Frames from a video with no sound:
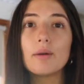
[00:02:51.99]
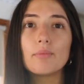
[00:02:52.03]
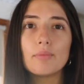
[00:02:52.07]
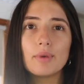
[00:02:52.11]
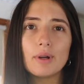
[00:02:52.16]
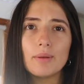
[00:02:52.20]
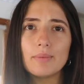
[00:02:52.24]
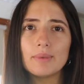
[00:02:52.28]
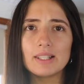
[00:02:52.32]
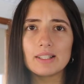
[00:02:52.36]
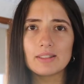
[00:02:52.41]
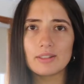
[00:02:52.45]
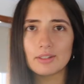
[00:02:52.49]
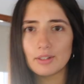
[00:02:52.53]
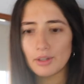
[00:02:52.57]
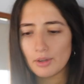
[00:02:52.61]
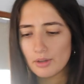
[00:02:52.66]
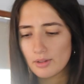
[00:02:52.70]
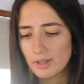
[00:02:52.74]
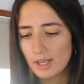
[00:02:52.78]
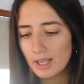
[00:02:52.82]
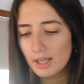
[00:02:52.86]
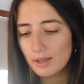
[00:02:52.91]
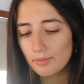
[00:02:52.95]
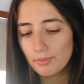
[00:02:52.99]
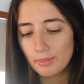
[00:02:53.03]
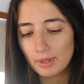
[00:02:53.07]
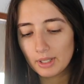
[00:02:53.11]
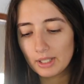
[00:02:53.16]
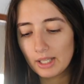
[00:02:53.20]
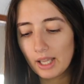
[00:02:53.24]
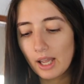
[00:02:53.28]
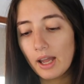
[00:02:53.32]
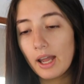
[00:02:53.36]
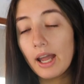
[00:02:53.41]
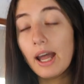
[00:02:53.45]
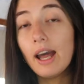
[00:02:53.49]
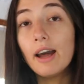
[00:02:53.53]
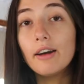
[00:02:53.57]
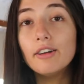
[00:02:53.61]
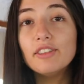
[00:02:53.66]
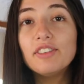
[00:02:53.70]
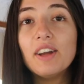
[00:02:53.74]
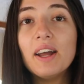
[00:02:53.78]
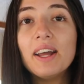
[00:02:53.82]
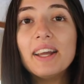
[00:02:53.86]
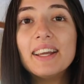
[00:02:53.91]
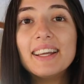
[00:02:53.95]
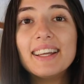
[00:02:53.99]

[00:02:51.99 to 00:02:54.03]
Probably doesn't know that, but yeah, I have.